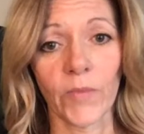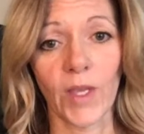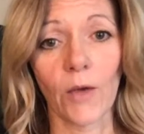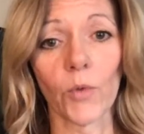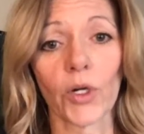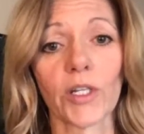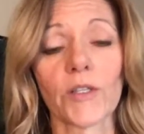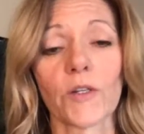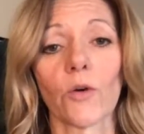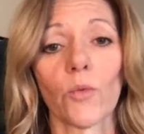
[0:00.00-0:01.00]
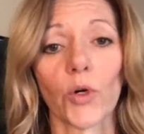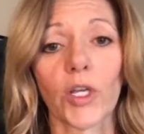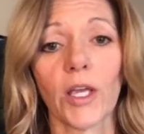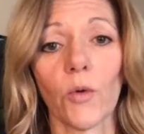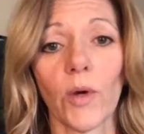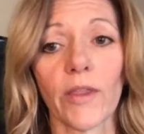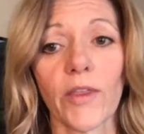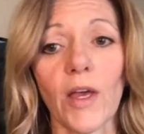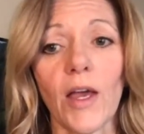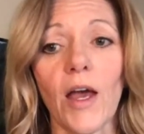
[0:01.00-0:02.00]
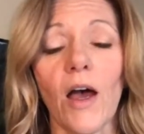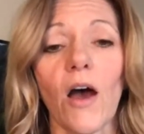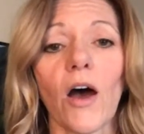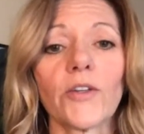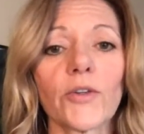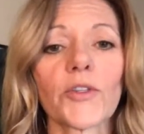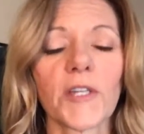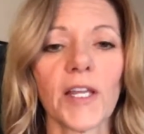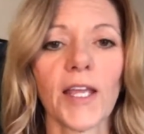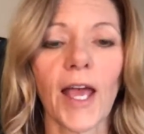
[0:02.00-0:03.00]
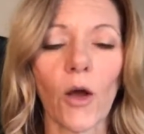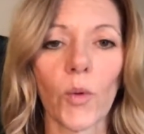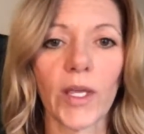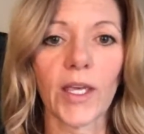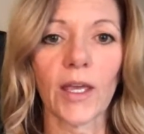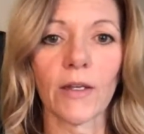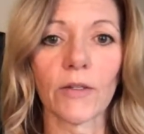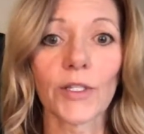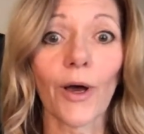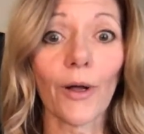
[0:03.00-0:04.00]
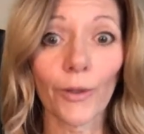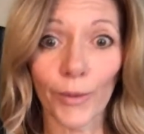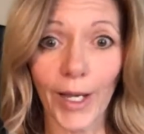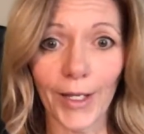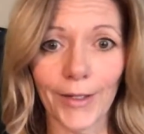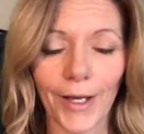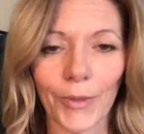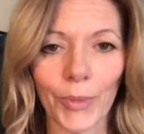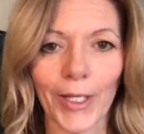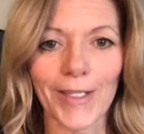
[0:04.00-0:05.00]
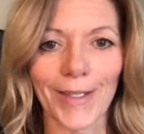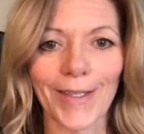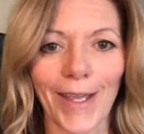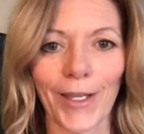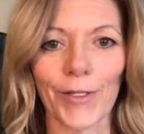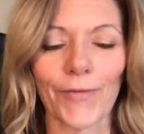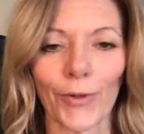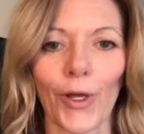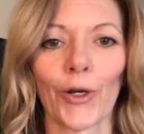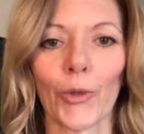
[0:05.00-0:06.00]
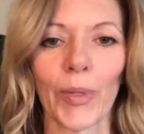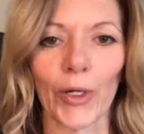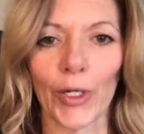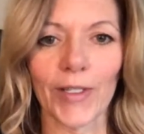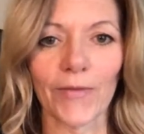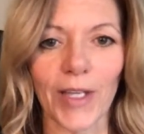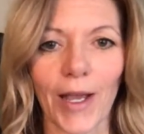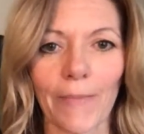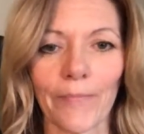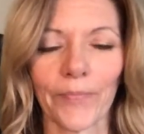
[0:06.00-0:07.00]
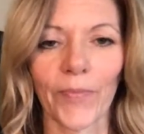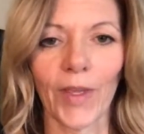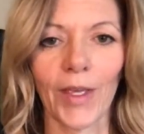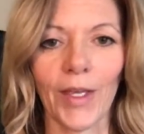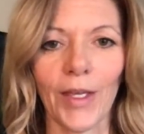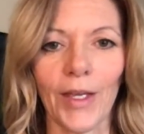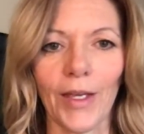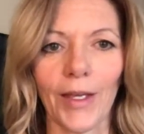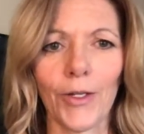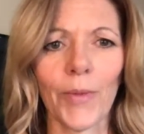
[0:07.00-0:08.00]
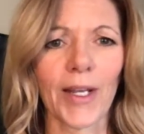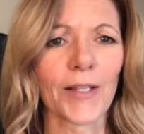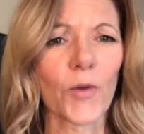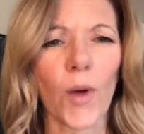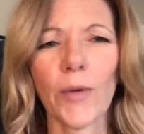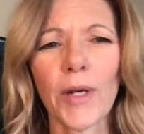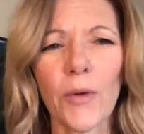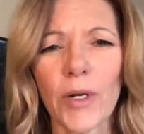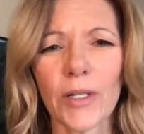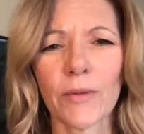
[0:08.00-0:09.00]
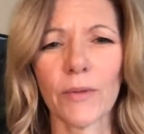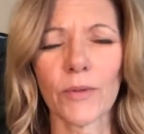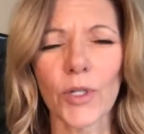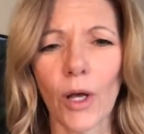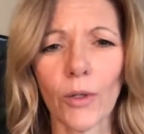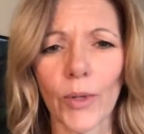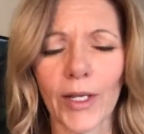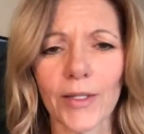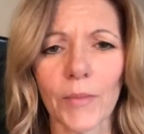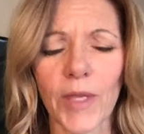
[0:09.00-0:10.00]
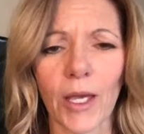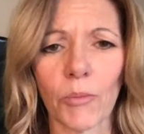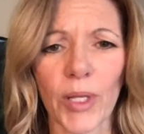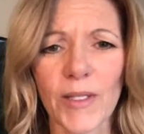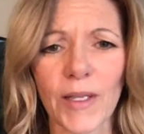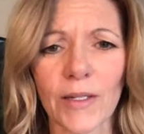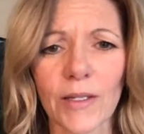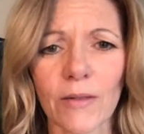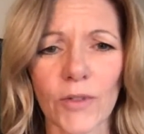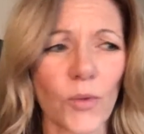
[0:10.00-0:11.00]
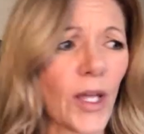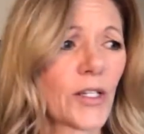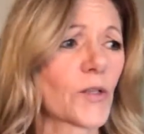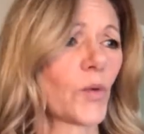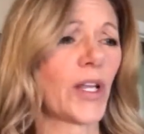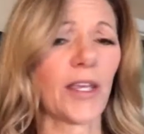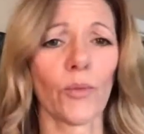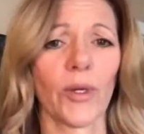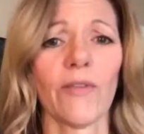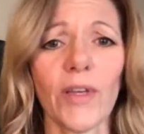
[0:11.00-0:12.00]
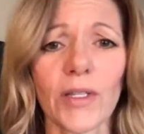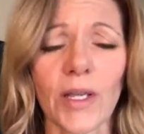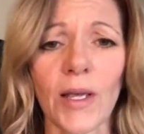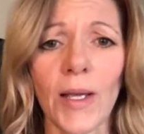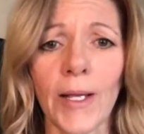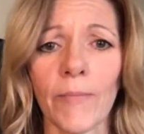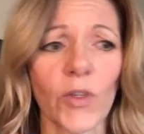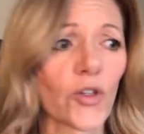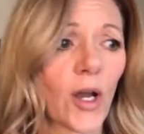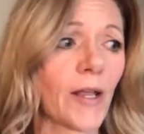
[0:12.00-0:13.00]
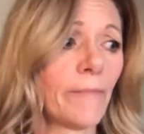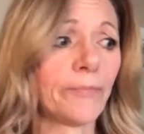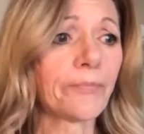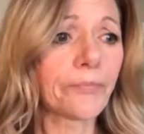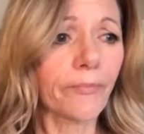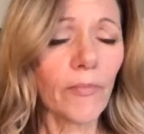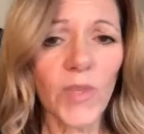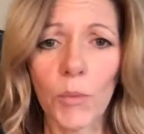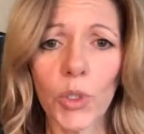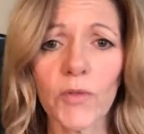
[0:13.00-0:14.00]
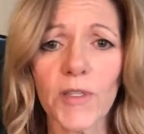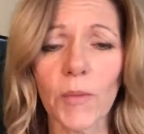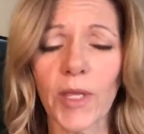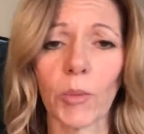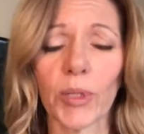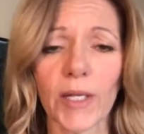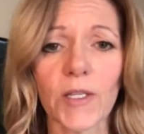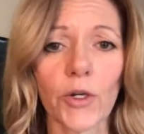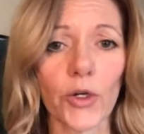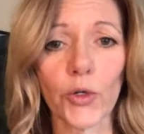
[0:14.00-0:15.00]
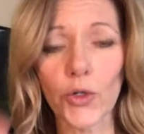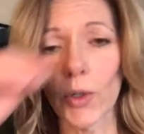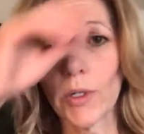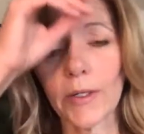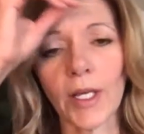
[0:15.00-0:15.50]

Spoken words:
And we're going to start working with understanding how we can tolerate unpleasant things for longer periods of time. And you might ask, why would I want to tolerate something unpleasant? Don't I just want to get rid of it and try and move to something pleasant or neutral?